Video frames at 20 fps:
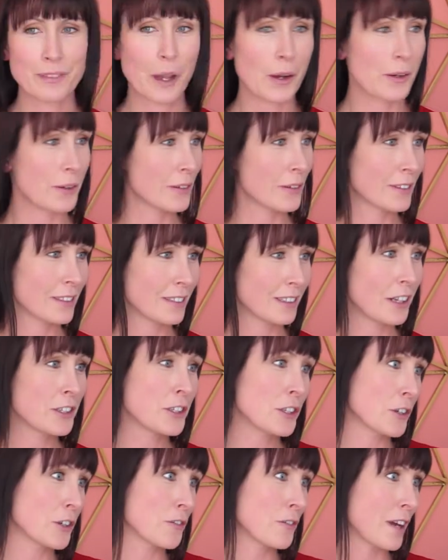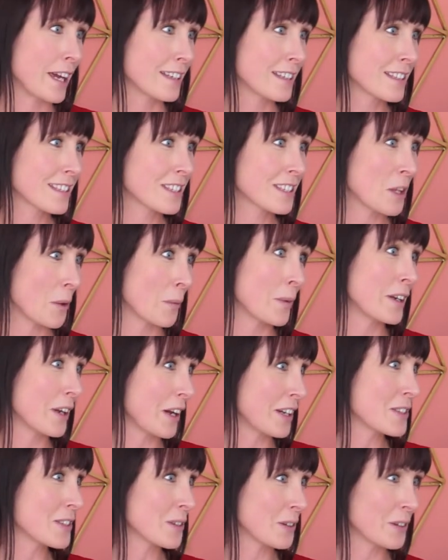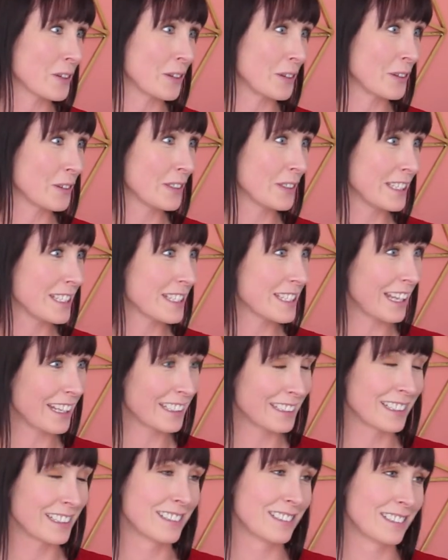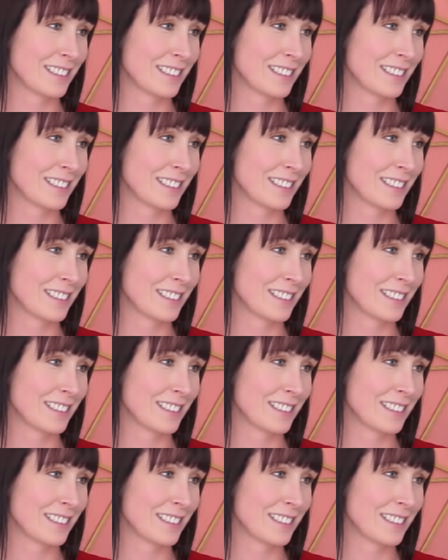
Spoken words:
No. I knew your face. So when I saw you years later.